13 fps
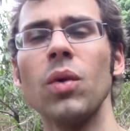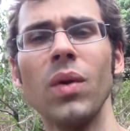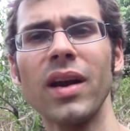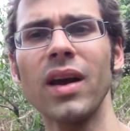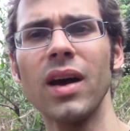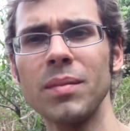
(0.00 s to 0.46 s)
you
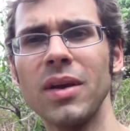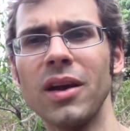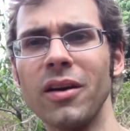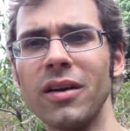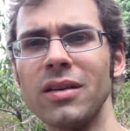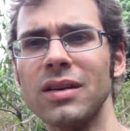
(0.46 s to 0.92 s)
want to come
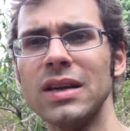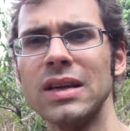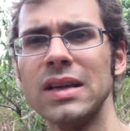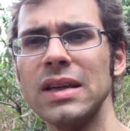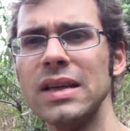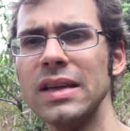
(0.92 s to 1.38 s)
here,
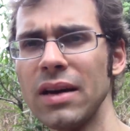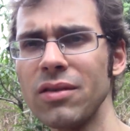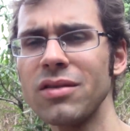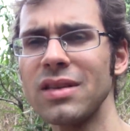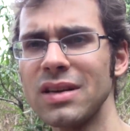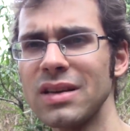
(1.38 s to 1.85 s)

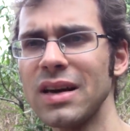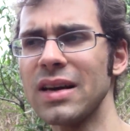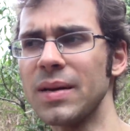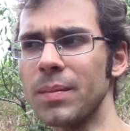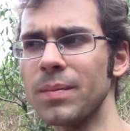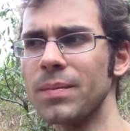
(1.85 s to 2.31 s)
now's the
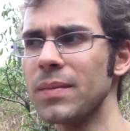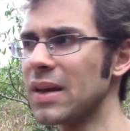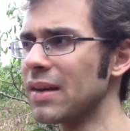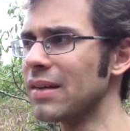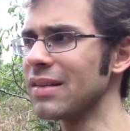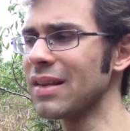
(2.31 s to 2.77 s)
time,
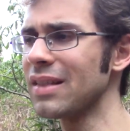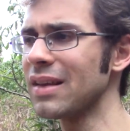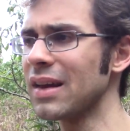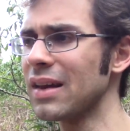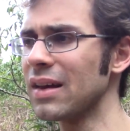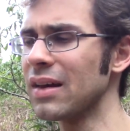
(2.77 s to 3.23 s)
because I
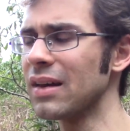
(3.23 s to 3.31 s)
think